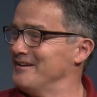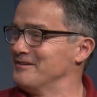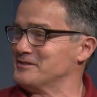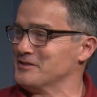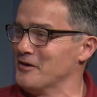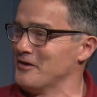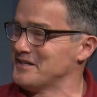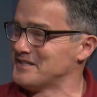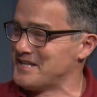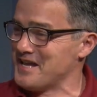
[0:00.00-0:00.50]

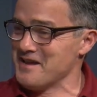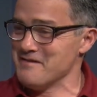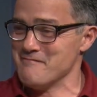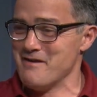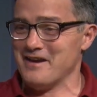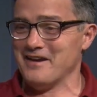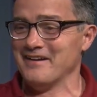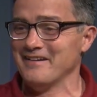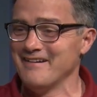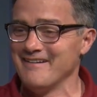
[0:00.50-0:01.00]
Dawn came
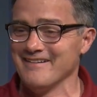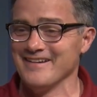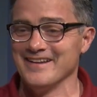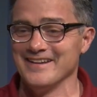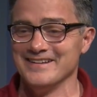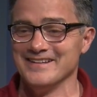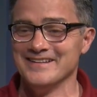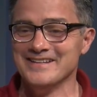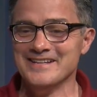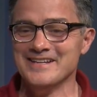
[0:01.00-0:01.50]
here
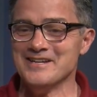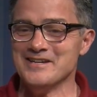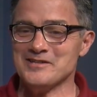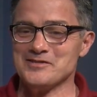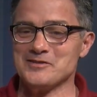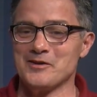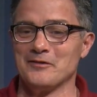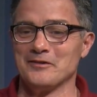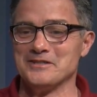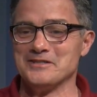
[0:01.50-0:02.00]
and
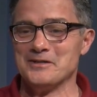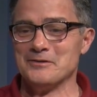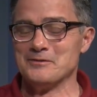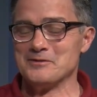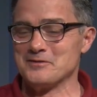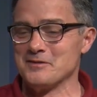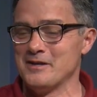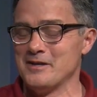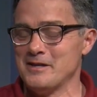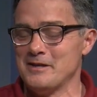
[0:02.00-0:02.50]
started
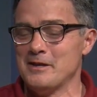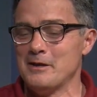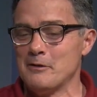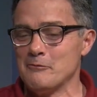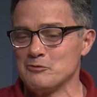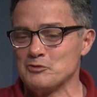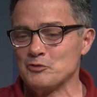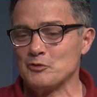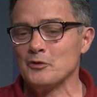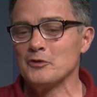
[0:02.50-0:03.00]
doing. It
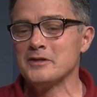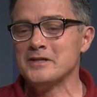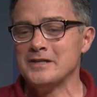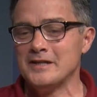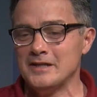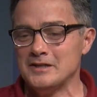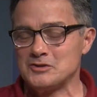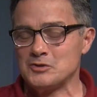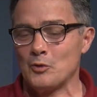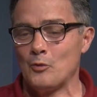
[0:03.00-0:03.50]
was really
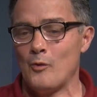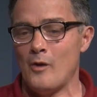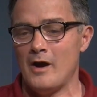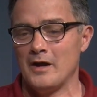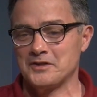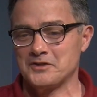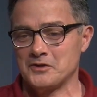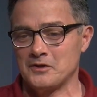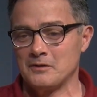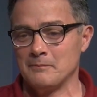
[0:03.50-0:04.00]
neat to
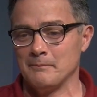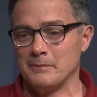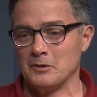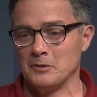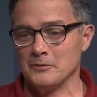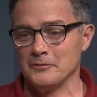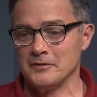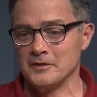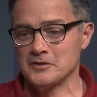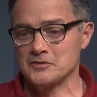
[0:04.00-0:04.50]
watch her
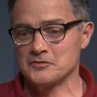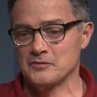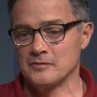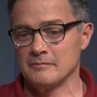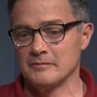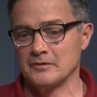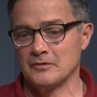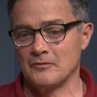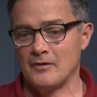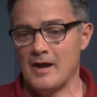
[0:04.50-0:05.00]
build this from
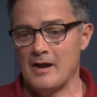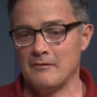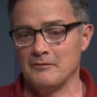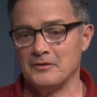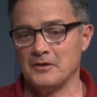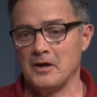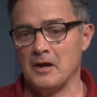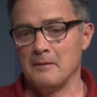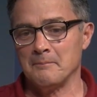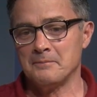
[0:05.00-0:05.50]
the
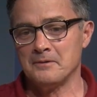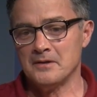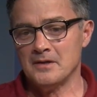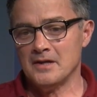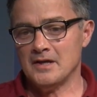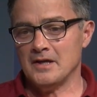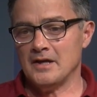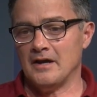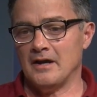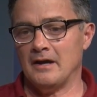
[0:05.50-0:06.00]
ground up.
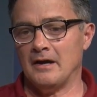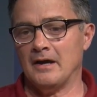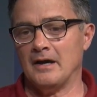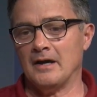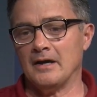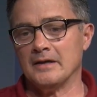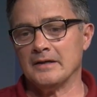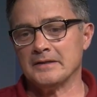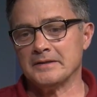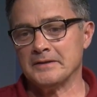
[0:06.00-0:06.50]

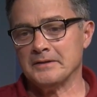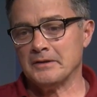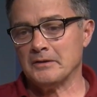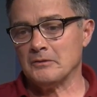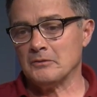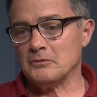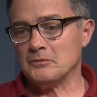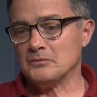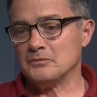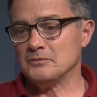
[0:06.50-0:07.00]

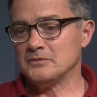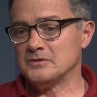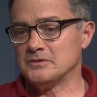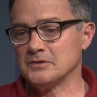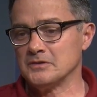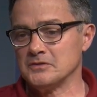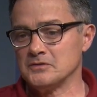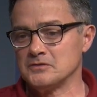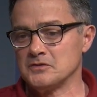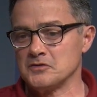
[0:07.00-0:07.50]

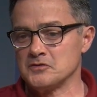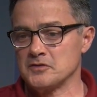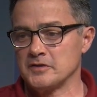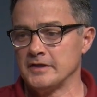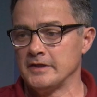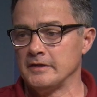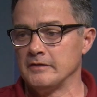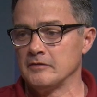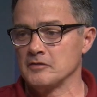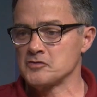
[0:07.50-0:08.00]
To
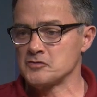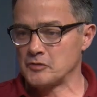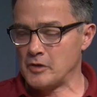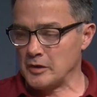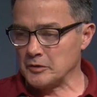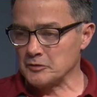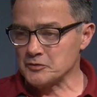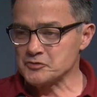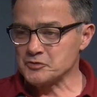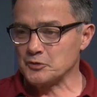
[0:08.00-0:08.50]
see the
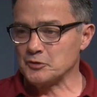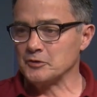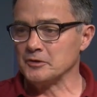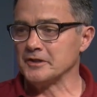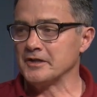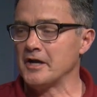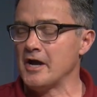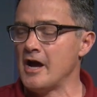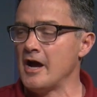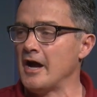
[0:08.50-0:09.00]
struggles
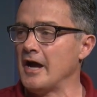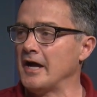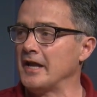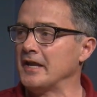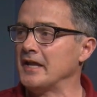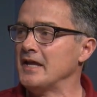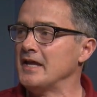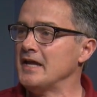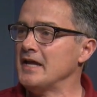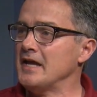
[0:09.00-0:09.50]
early
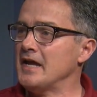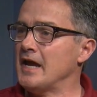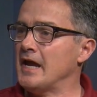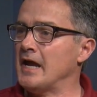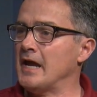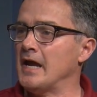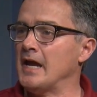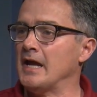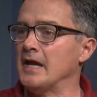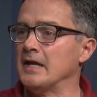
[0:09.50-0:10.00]
on,
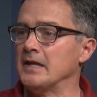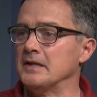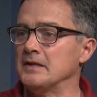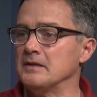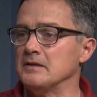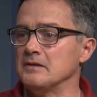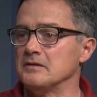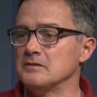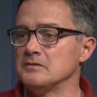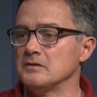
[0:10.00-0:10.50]

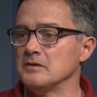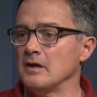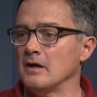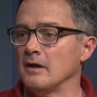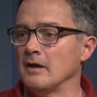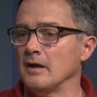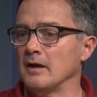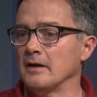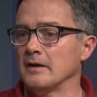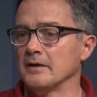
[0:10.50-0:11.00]
and
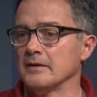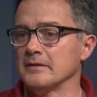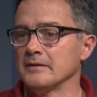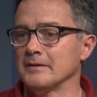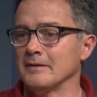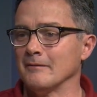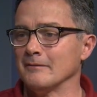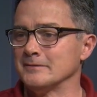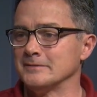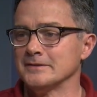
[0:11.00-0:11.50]

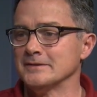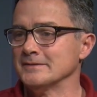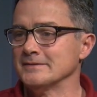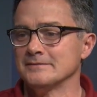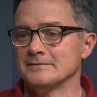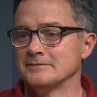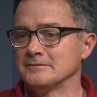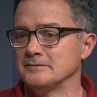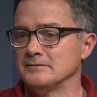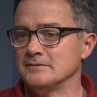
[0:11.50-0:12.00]
it
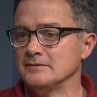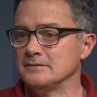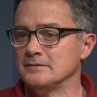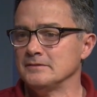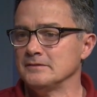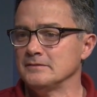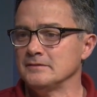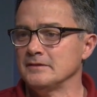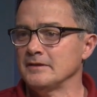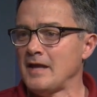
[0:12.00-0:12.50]
didn't.
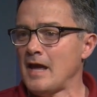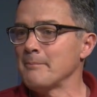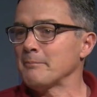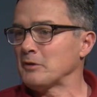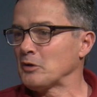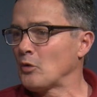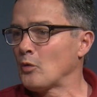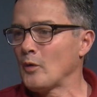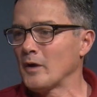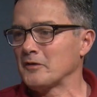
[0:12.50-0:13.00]
It
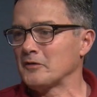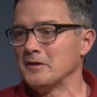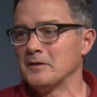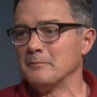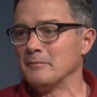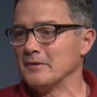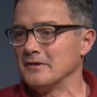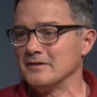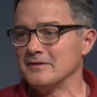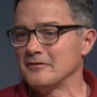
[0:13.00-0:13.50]
happened quickly,
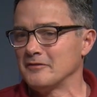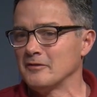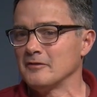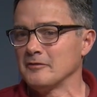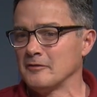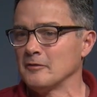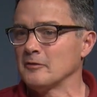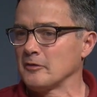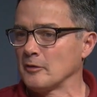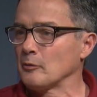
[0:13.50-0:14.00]
but
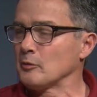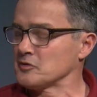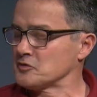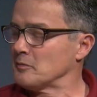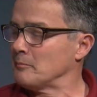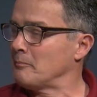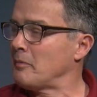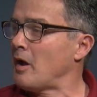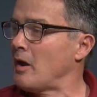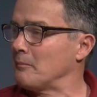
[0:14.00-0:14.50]
there were
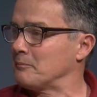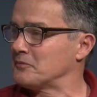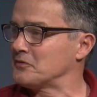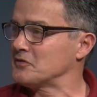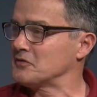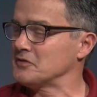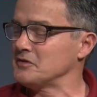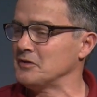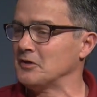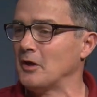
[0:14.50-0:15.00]
some
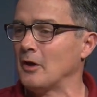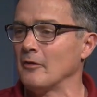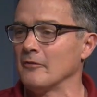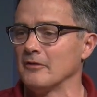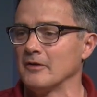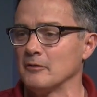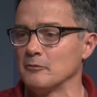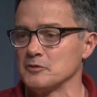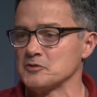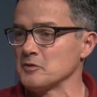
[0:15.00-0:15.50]
bumps,
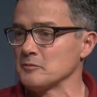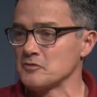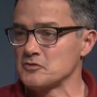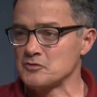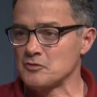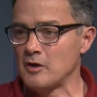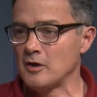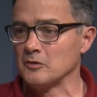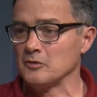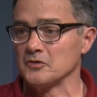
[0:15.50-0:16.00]
there were some
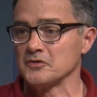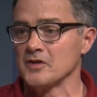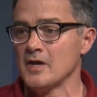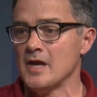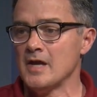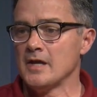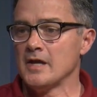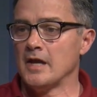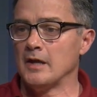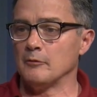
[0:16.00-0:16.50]
struggles.
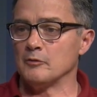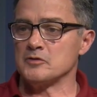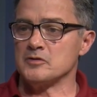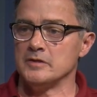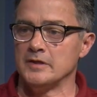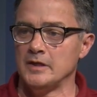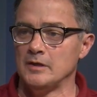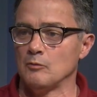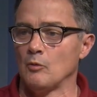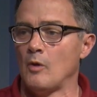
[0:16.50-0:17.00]
And it was
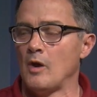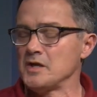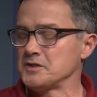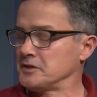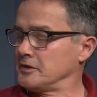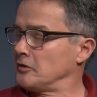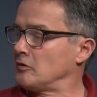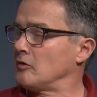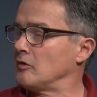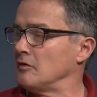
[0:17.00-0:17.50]
neat
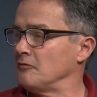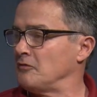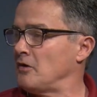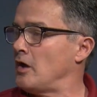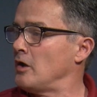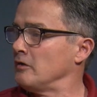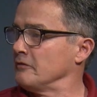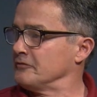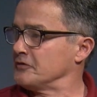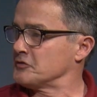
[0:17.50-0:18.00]
watching her
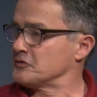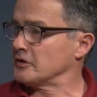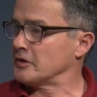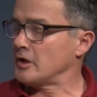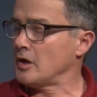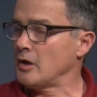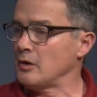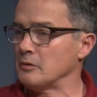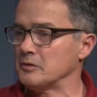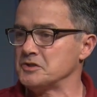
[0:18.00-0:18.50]
evolve as a
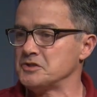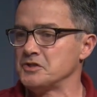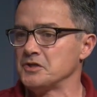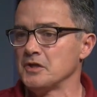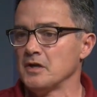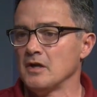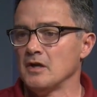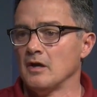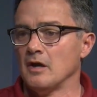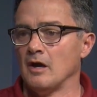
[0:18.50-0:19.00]
coach.
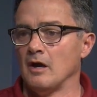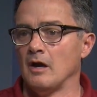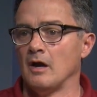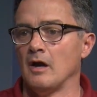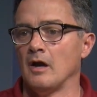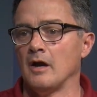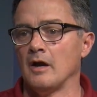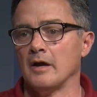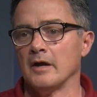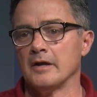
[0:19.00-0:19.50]

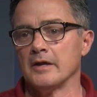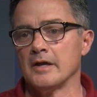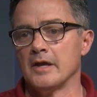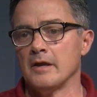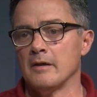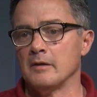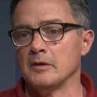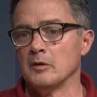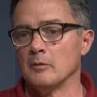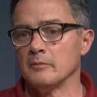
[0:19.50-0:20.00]

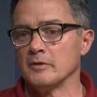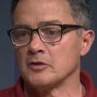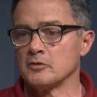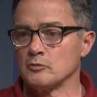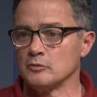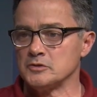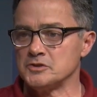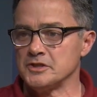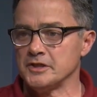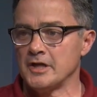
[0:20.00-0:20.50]
Because
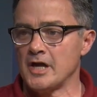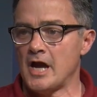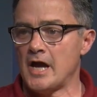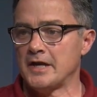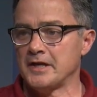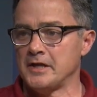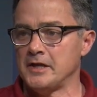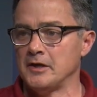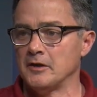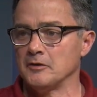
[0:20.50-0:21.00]
when she
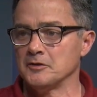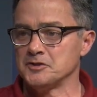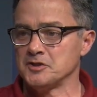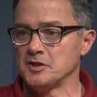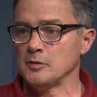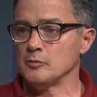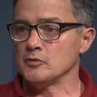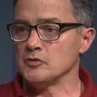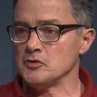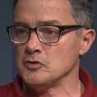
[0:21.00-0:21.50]
got here,
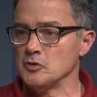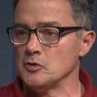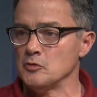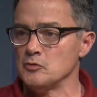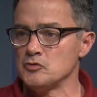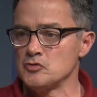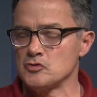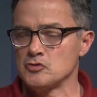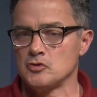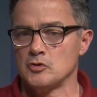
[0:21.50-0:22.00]
she was
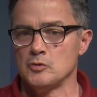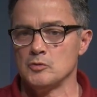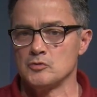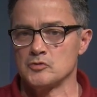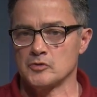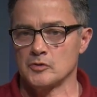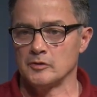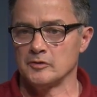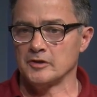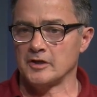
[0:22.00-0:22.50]
used to
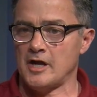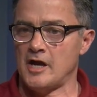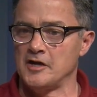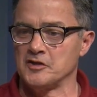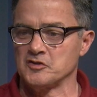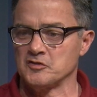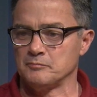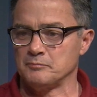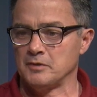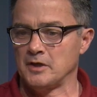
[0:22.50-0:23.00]
certain
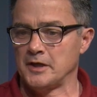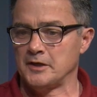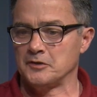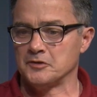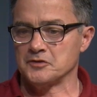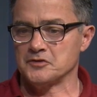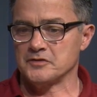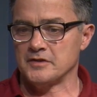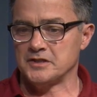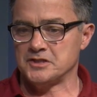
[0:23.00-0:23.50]
kinds of
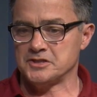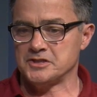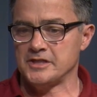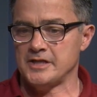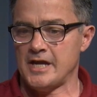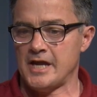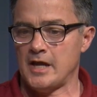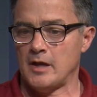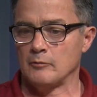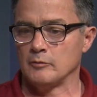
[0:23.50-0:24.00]
players that she
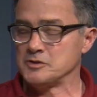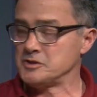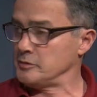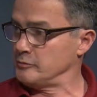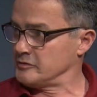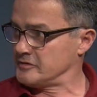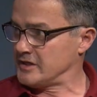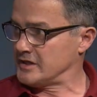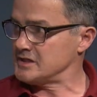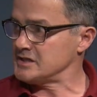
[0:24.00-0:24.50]
had when she
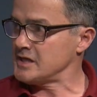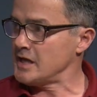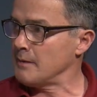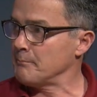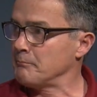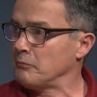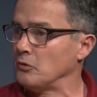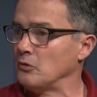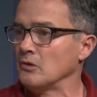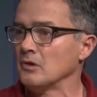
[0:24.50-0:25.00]
was at
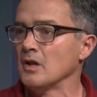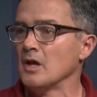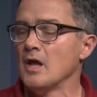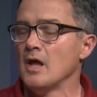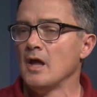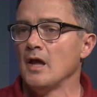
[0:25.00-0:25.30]
Temple.